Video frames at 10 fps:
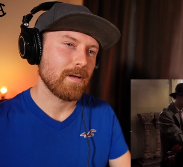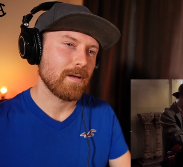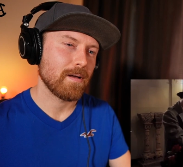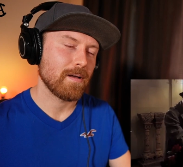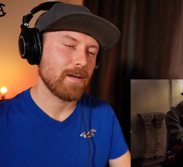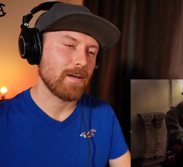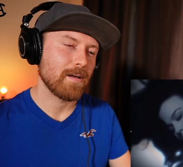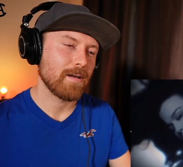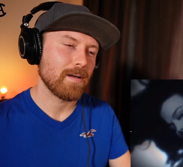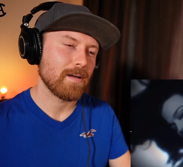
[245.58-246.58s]

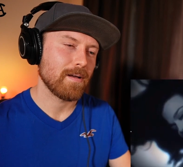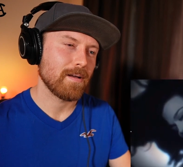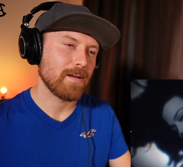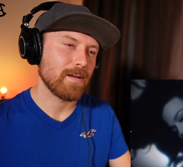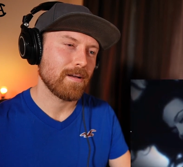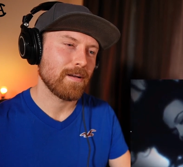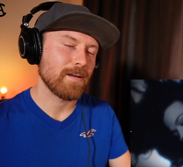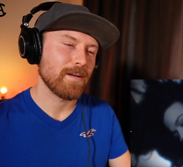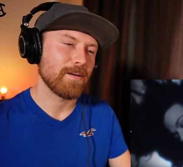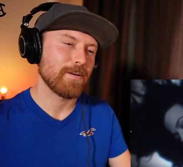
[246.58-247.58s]

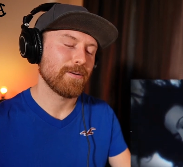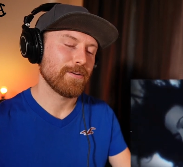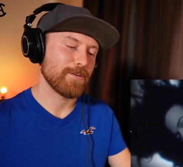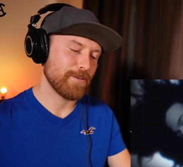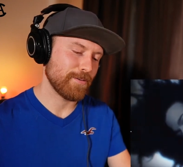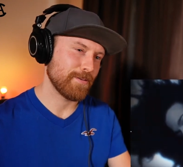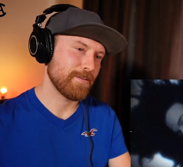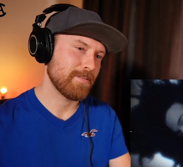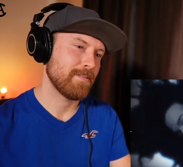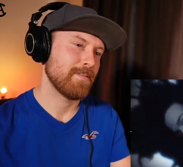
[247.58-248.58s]

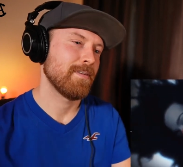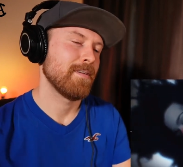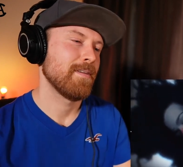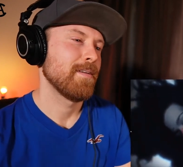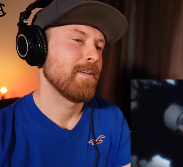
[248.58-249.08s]
No one is speaking in this clip.